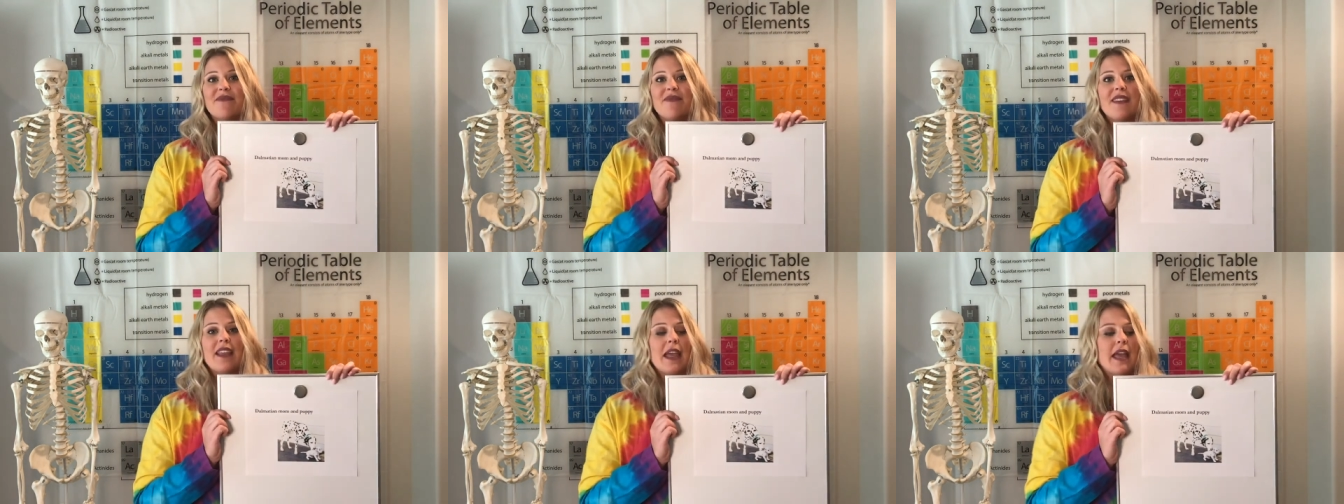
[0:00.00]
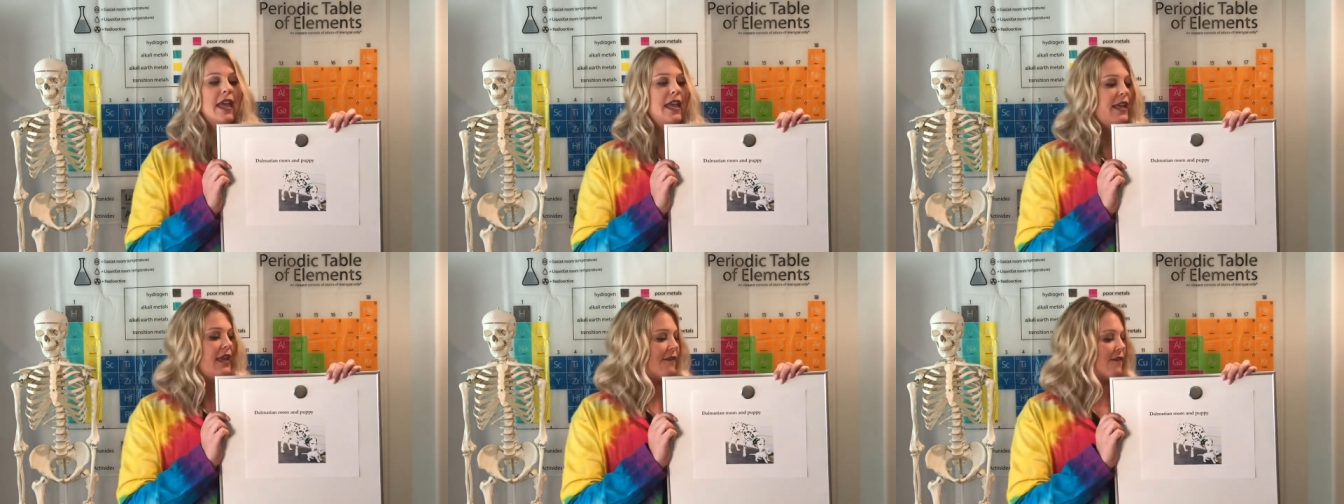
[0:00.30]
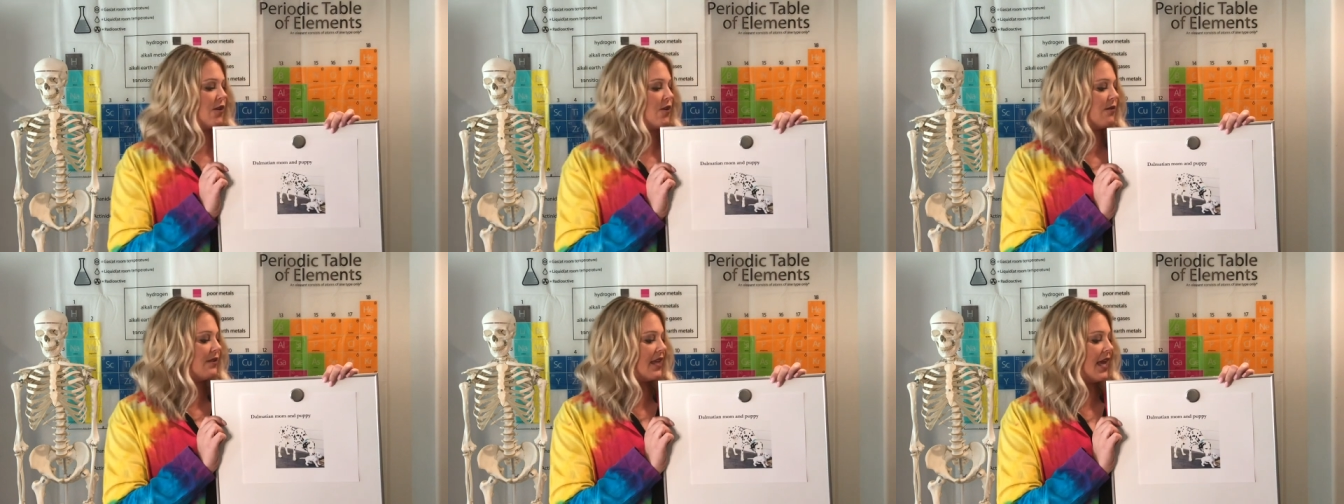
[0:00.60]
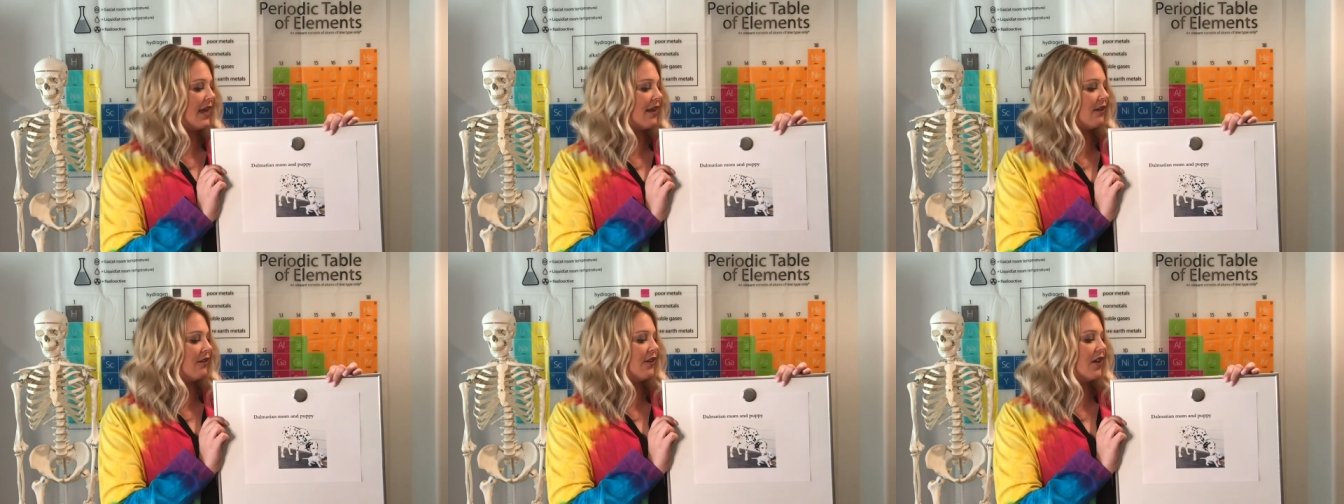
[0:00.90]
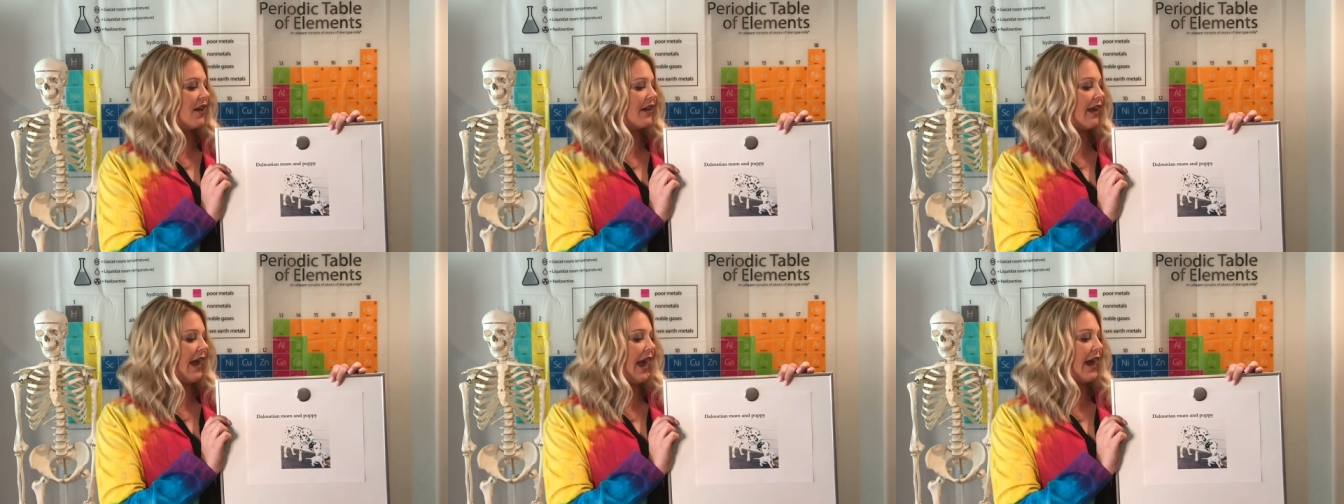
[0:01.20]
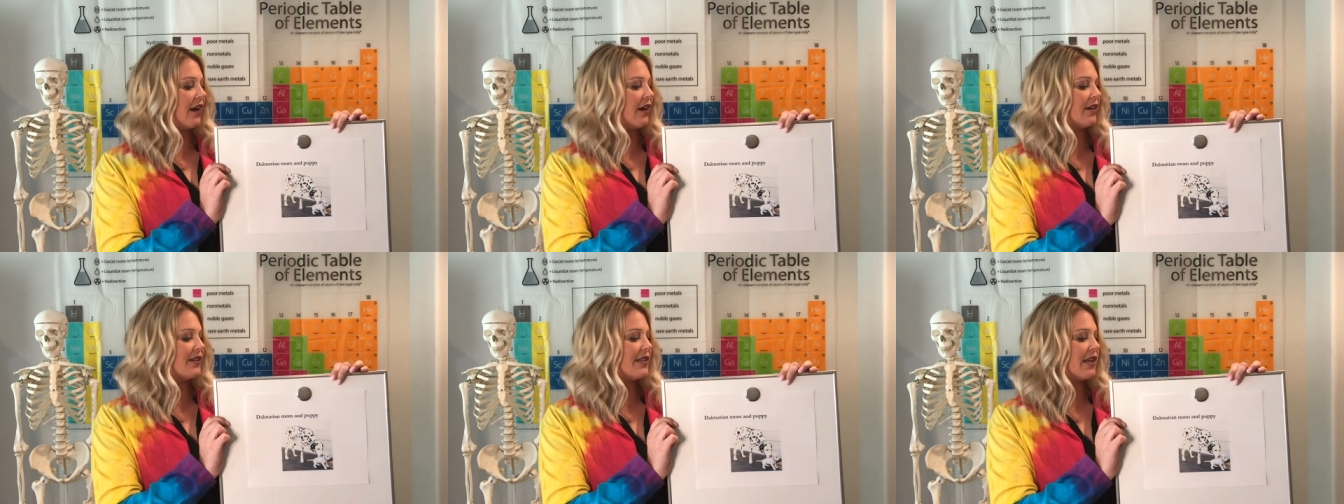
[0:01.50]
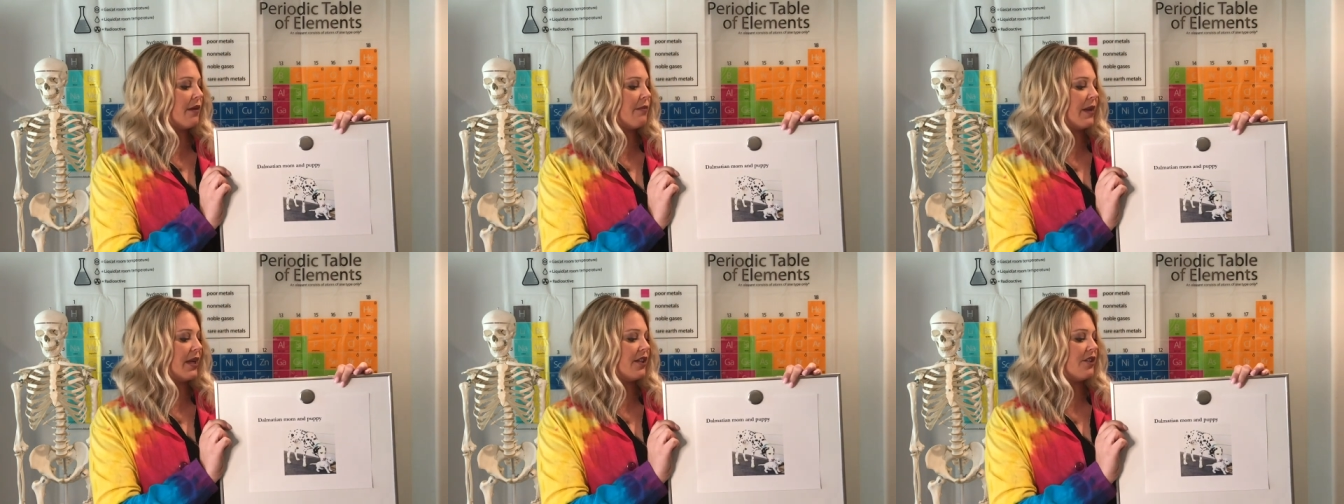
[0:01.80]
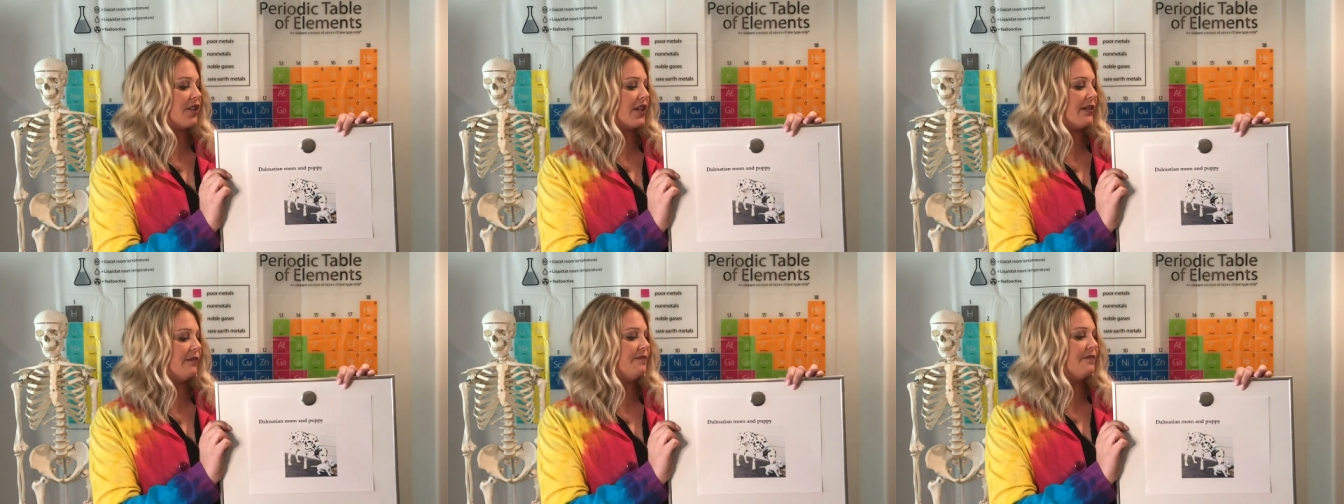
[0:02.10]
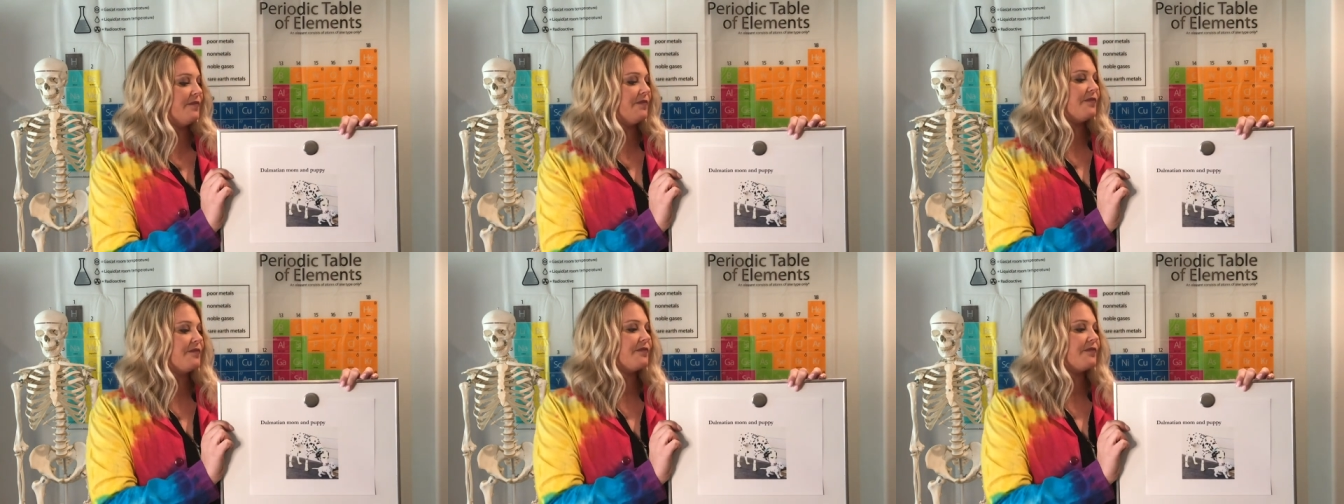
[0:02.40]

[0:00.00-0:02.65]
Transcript: If you take a look at our Dalmatian,